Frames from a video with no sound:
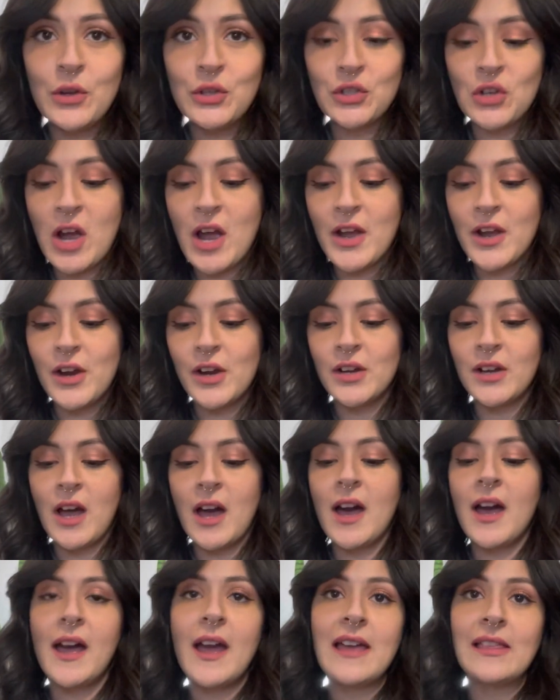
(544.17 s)
dryer,
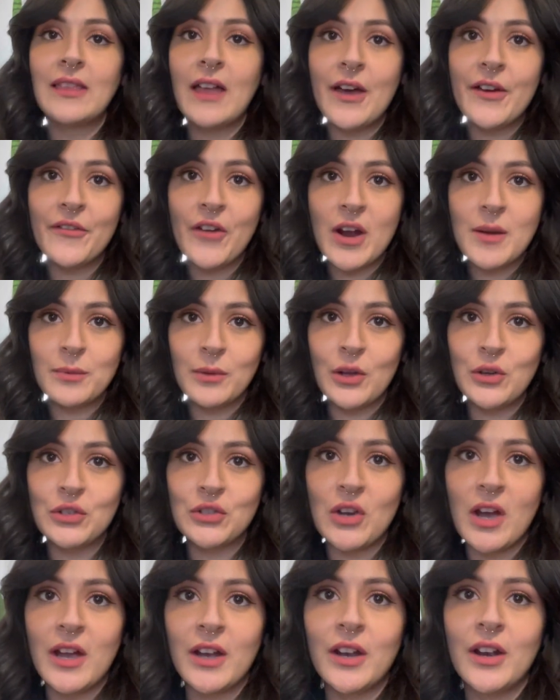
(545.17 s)
I love our blow
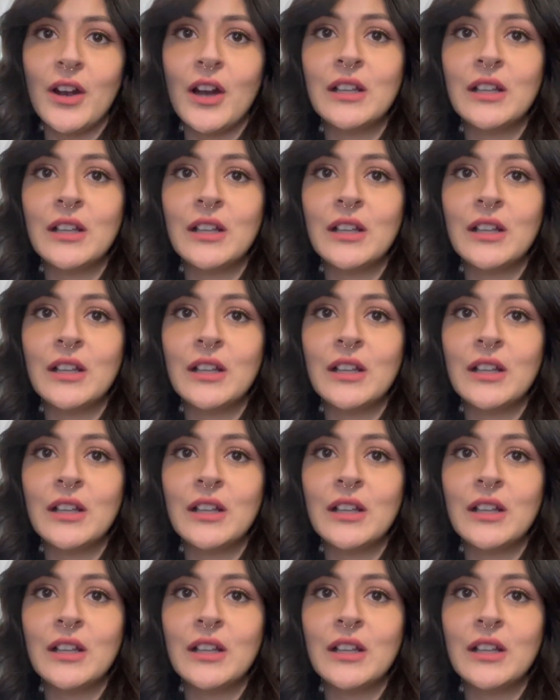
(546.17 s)
dryer.